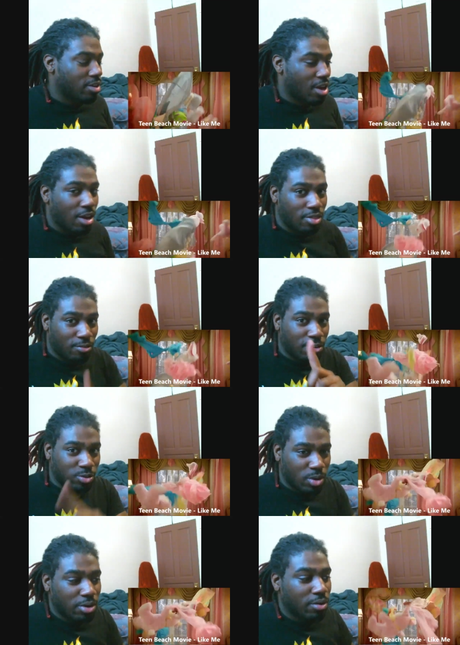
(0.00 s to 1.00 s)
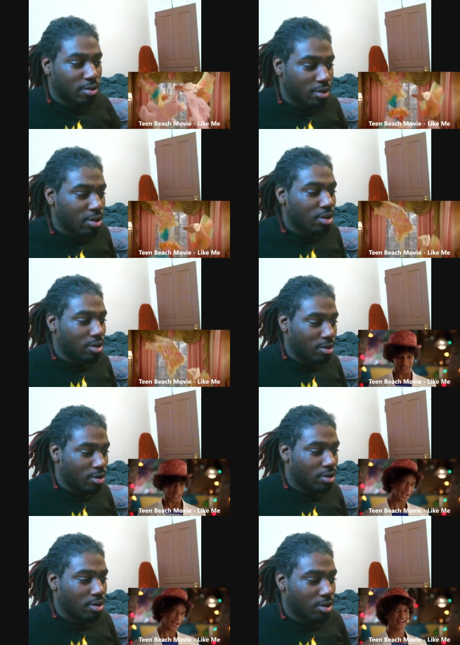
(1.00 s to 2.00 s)
Yeah, the first one.
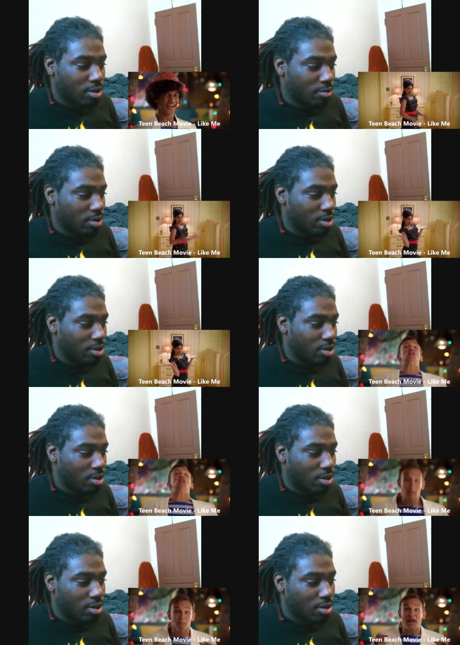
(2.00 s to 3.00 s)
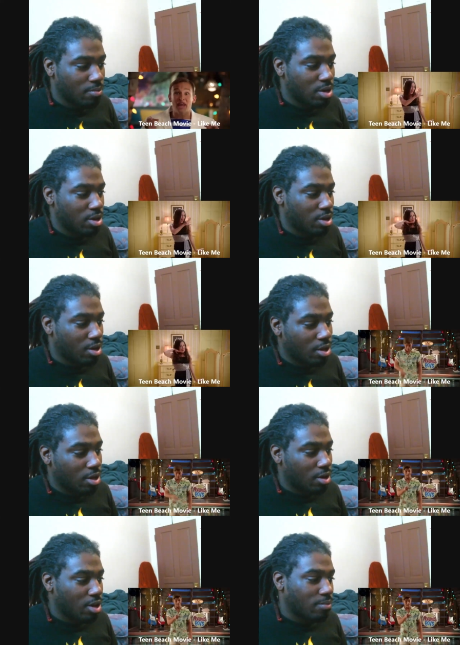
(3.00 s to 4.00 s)
Like me, like me,
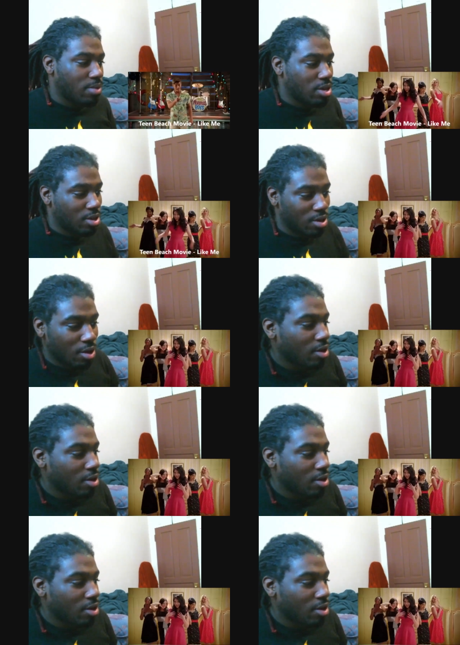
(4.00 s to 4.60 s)
like me.